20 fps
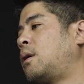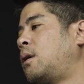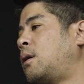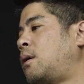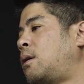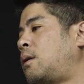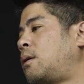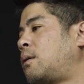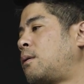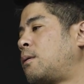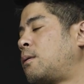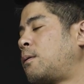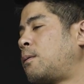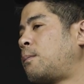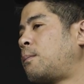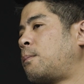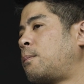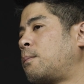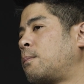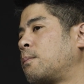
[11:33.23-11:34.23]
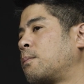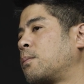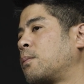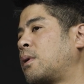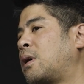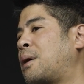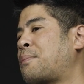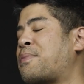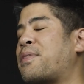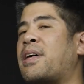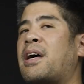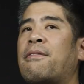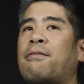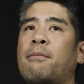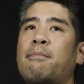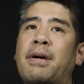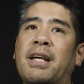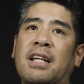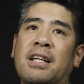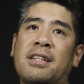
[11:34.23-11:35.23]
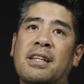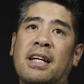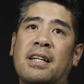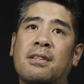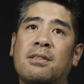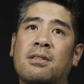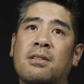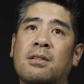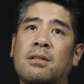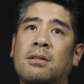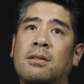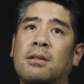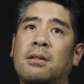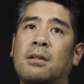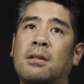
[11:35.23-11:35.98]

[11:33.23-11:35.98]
I'm there for many days.